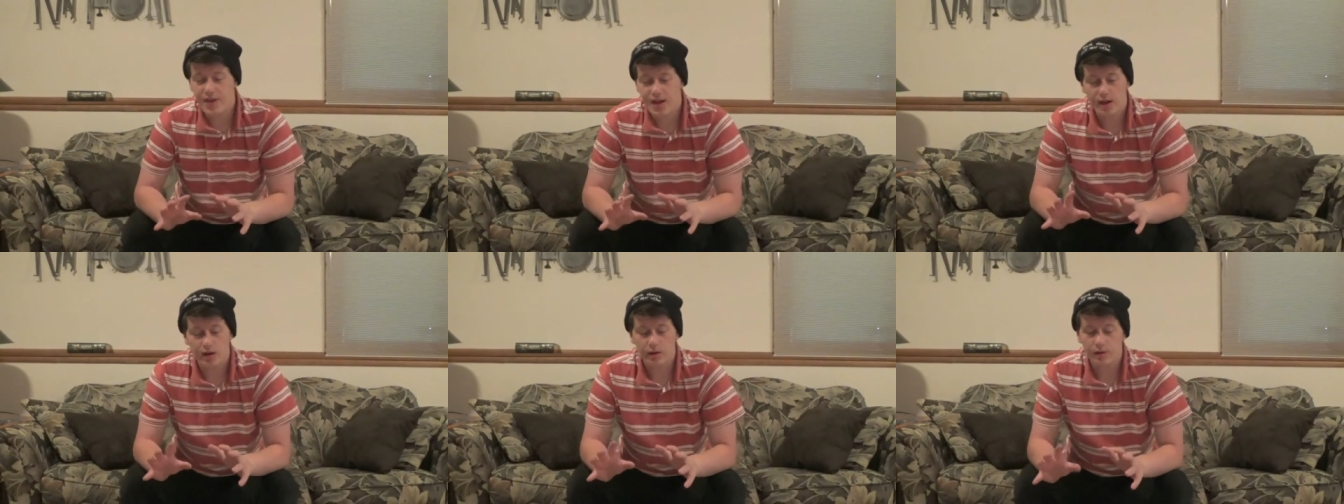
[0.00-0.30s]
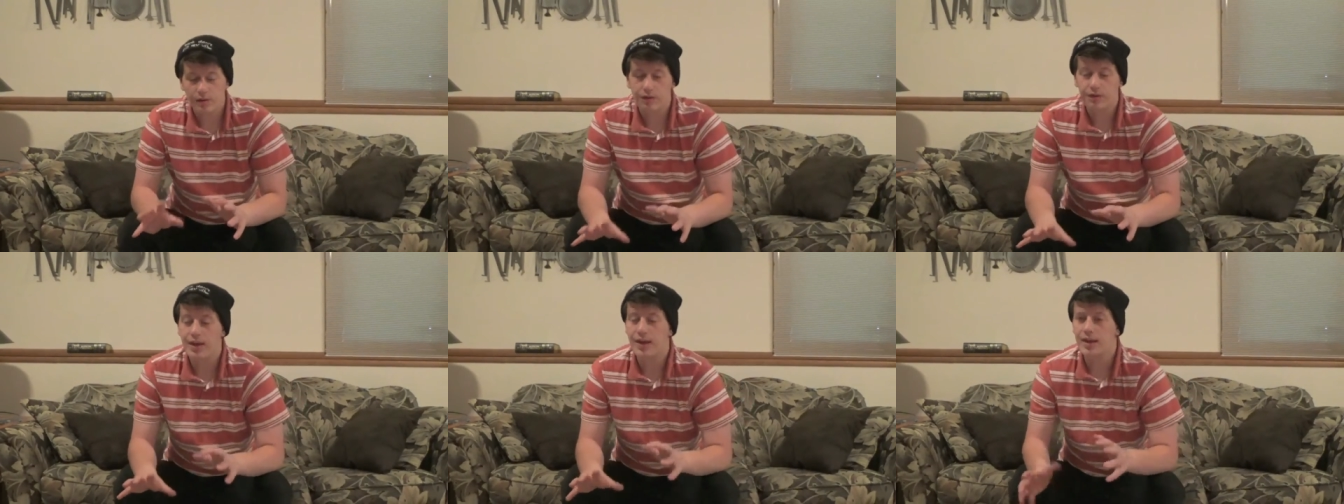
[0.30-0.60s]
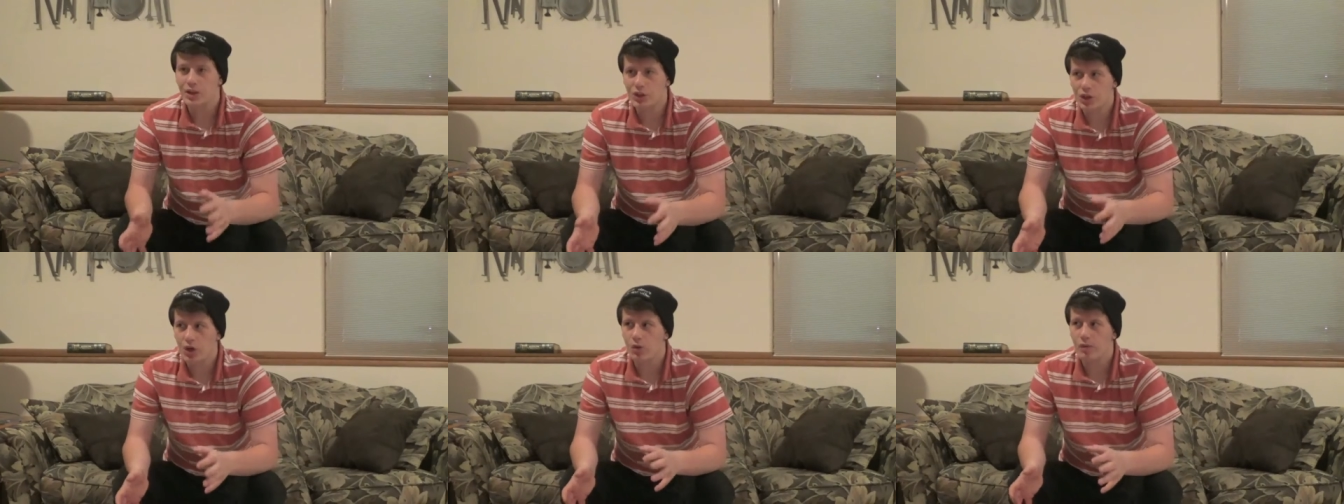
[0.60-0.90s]
they
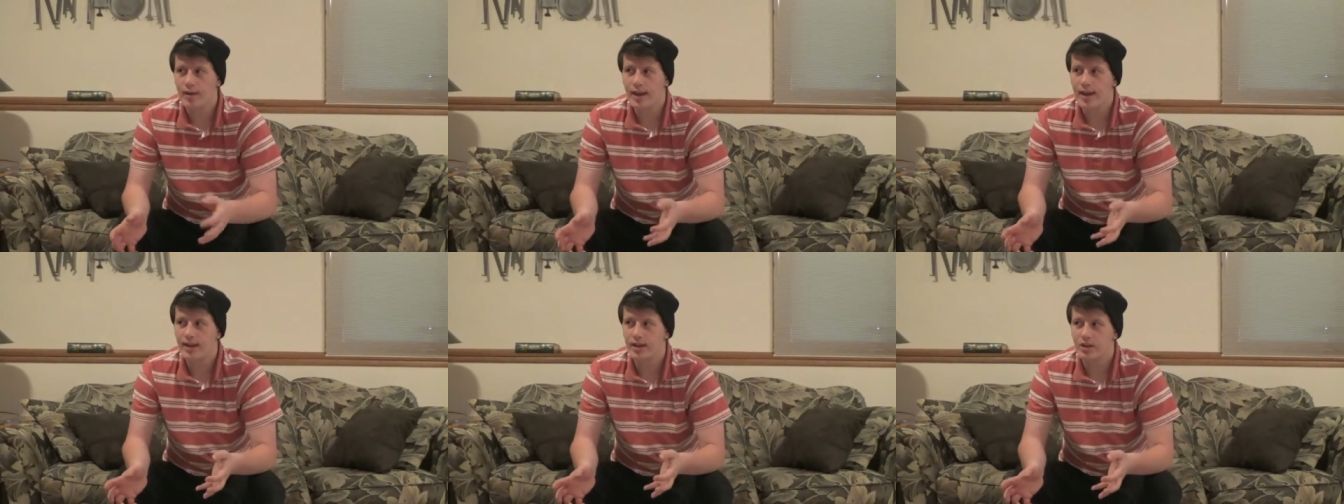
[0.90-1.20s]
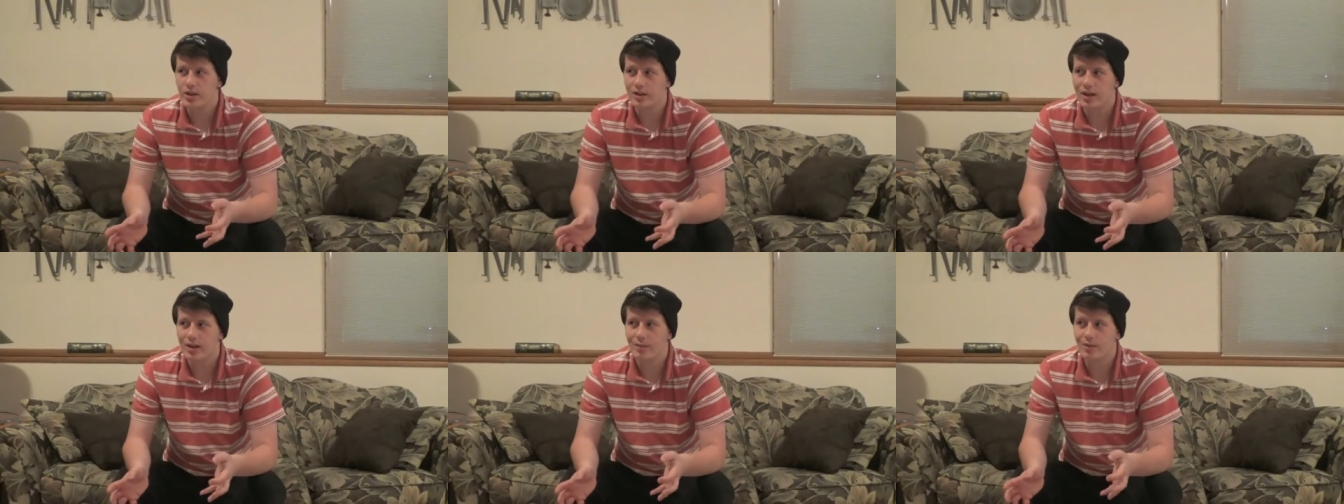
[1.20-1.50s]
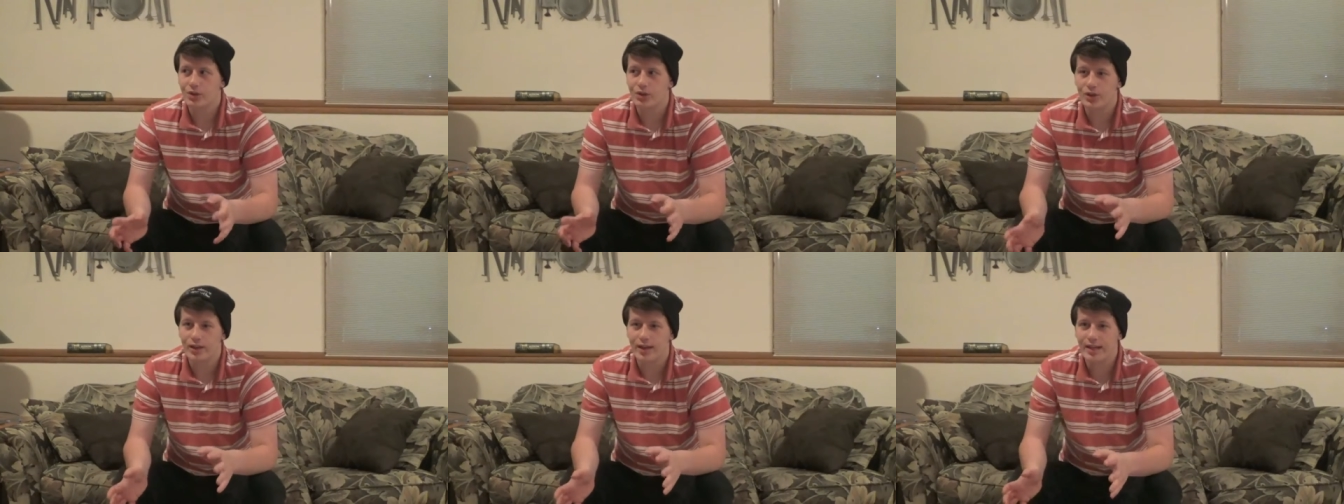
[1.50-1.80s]
showcase their
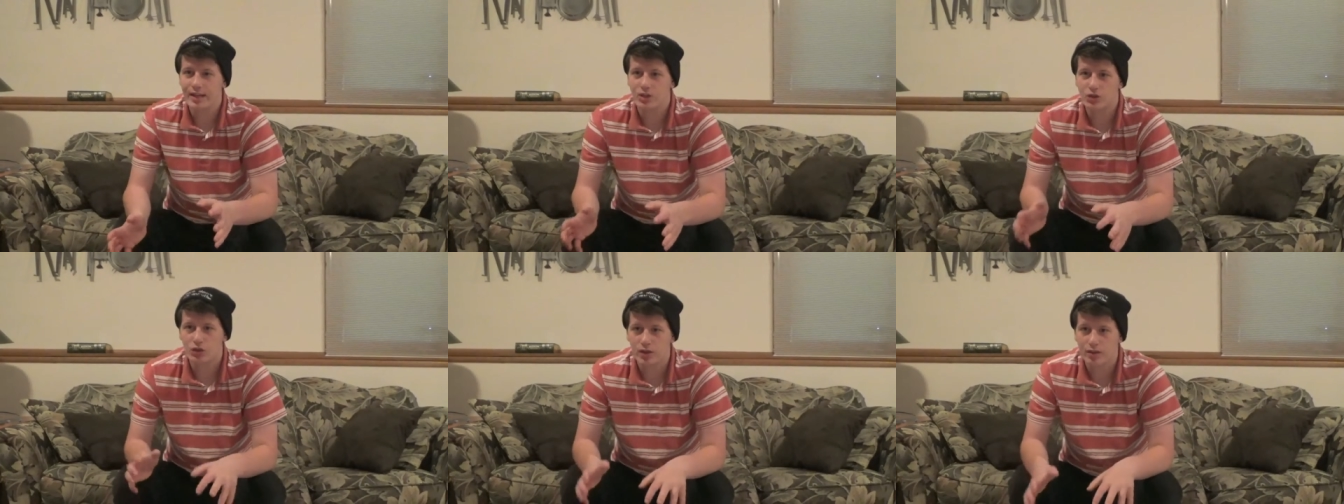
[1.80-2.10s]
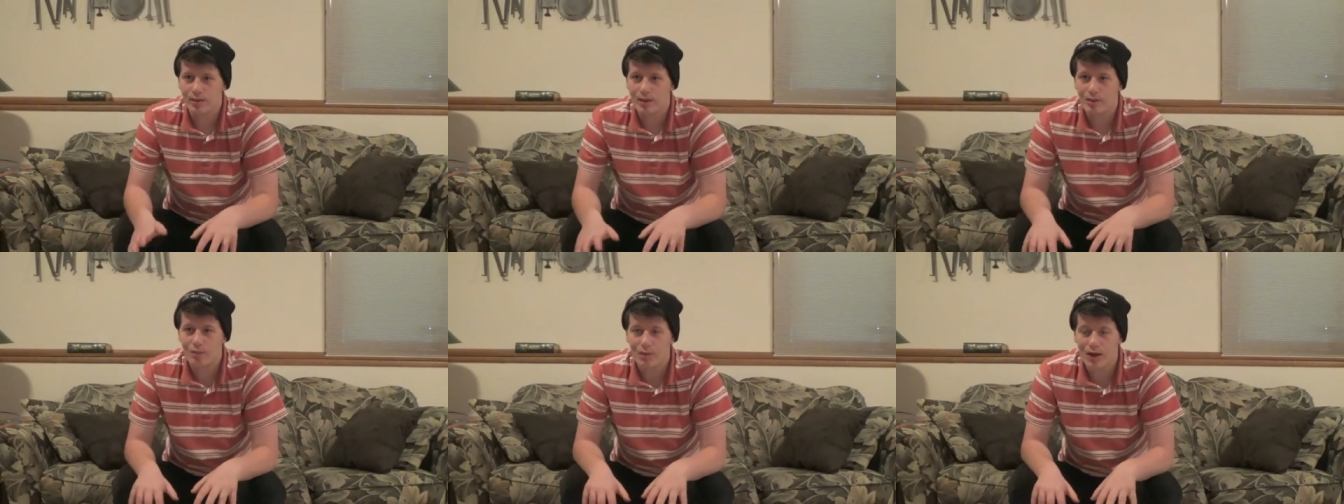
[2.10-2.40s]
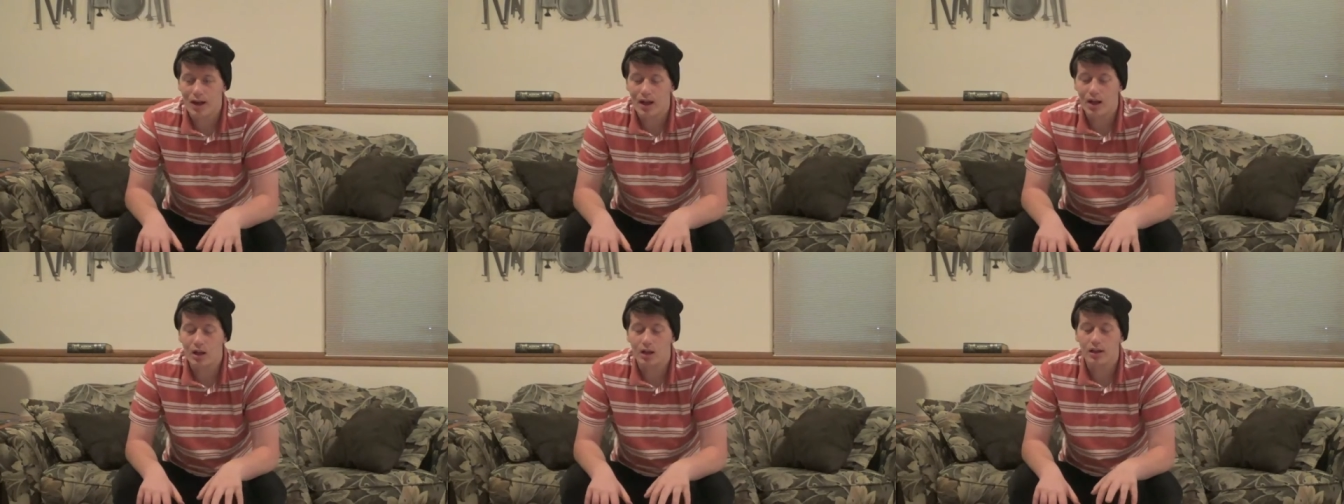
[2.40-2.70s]
chemistry extremely
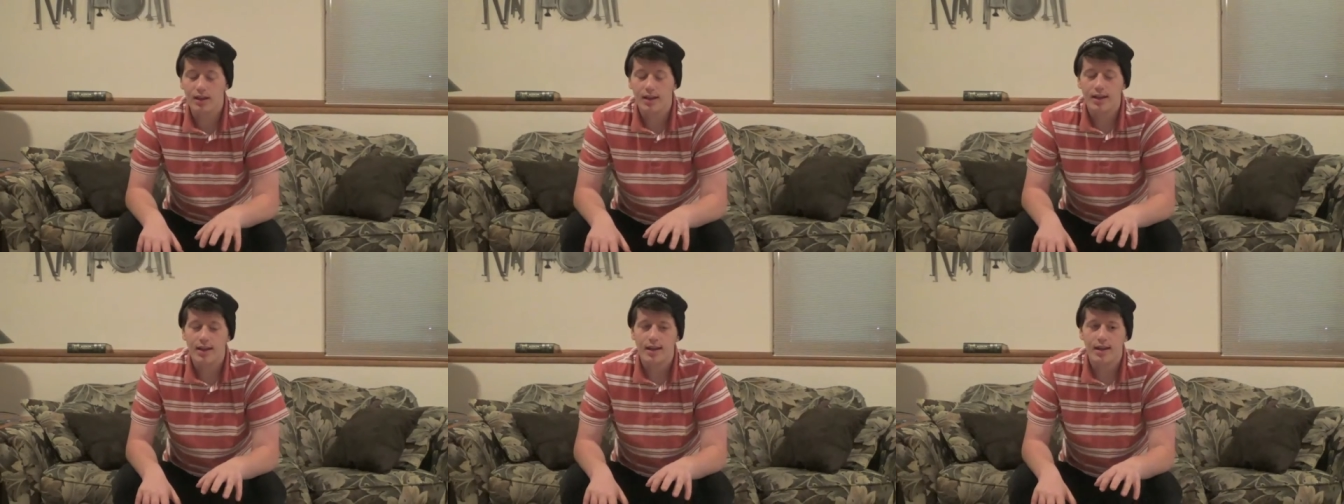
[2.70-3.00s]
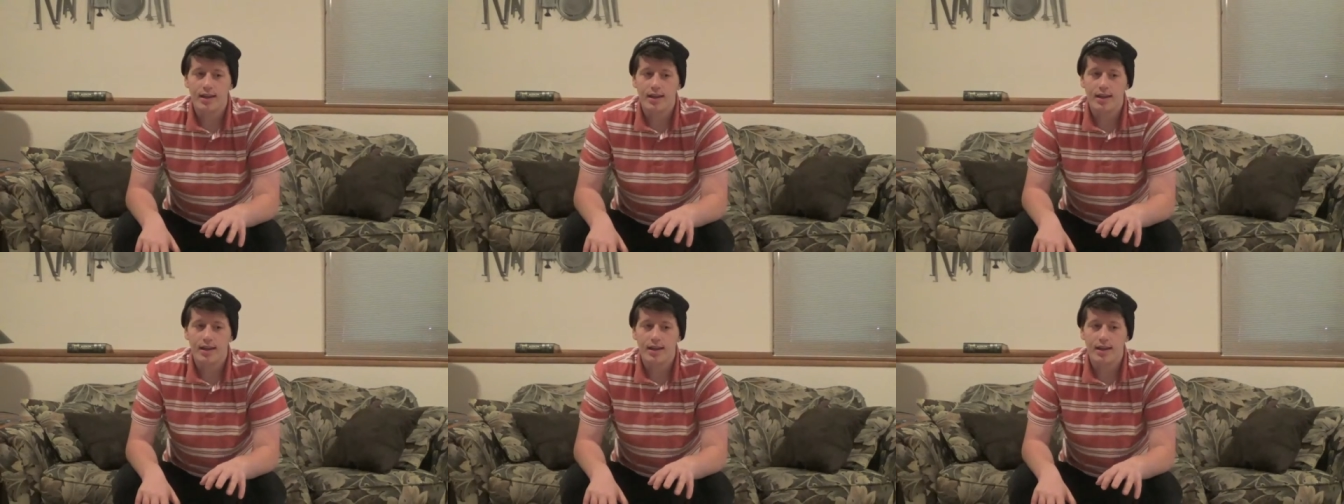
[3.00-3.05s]
well